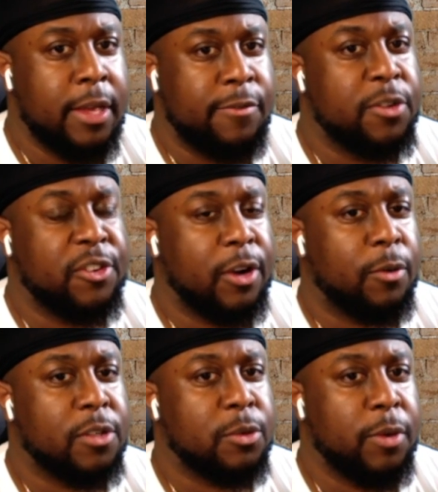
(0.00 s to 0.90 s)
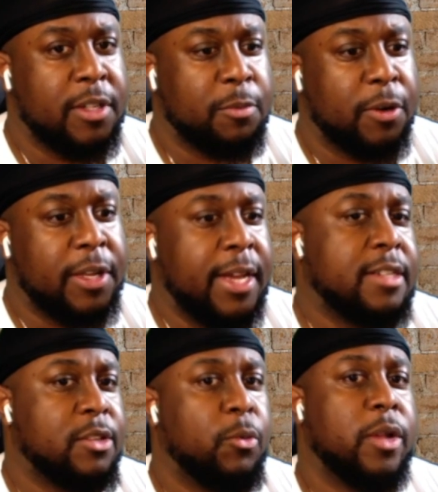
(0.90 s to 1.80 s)
If you tell Russell Westbrook he
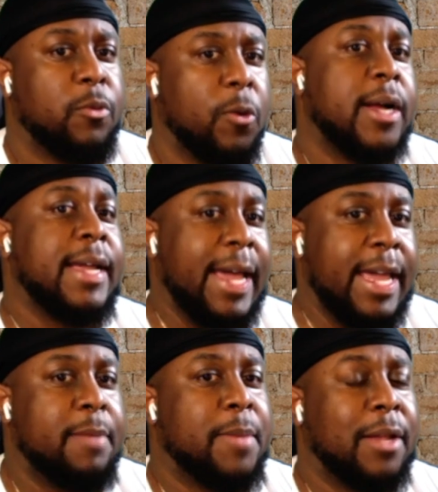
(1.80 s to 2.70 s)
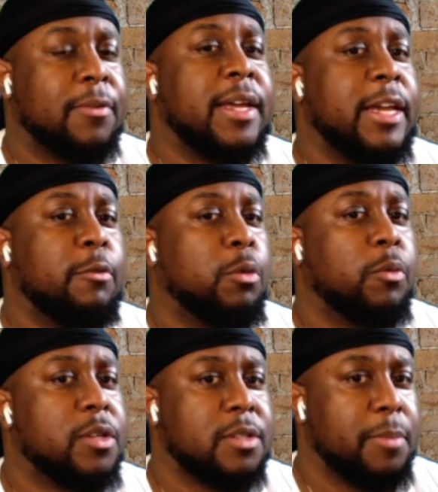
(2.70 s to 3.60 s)
has to win one game, I don't think
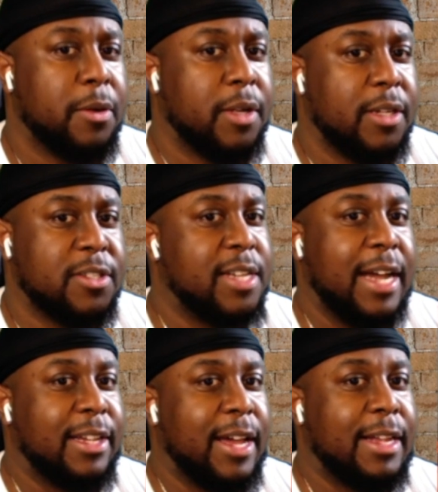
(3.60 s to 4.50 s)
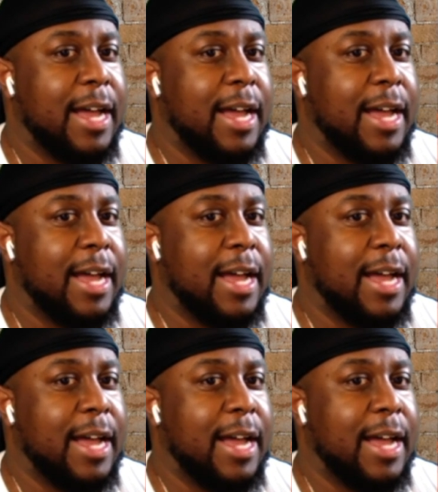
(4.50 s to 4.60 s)
anyone wants to be on the other side of that.